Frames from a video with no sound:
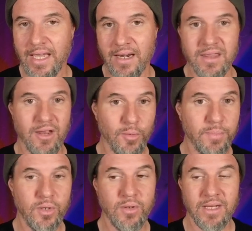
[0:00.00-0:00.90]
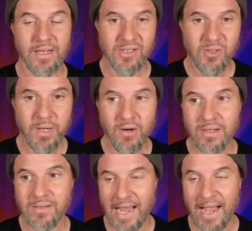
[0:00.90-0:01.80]
a therapeutic
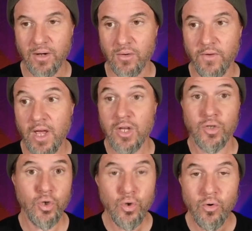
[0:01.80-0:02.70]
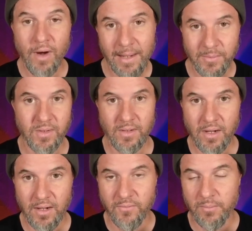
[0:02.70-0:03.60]
experience out of two grams
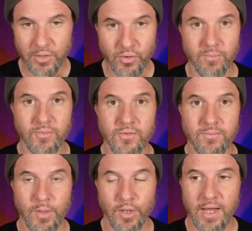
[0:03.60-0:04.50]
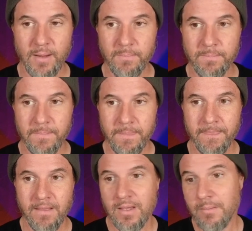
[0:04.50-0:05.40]
of mushrooms okay?
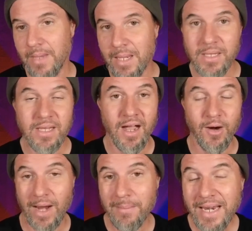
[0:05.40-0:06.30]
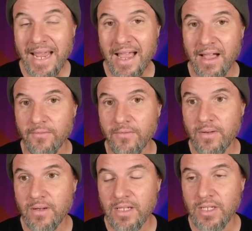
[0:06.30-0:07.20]
Maybe a gram and a half,
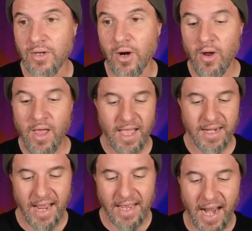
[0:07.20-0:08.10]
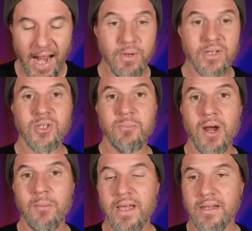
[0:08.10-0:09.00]
you know? And, and I would
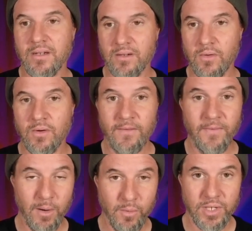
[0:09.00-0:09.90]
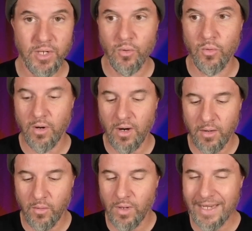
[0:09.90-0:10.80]
experiment if I were you uh,
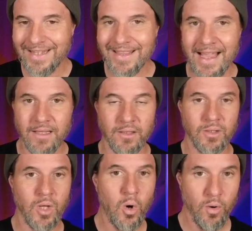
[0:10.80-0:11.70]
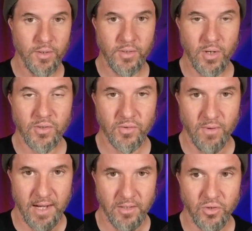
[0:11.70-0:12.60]
in that lower dose
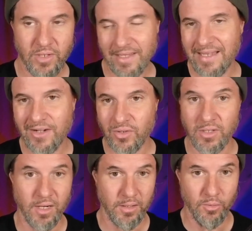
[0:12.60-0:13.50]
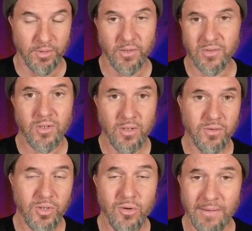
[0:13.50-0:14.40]
range. That's actually not a lower dose. Two,
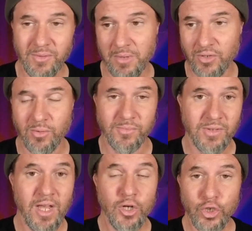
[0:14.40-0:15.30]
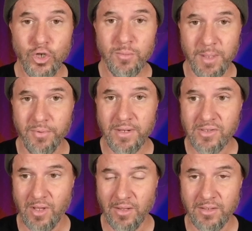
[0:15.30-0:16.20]
two grams of mushrooms should be a pretty
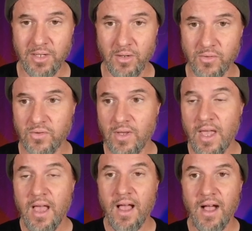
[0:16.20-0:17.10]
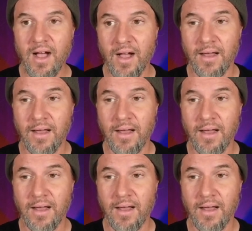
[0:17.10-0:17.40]
solid dose. Uh,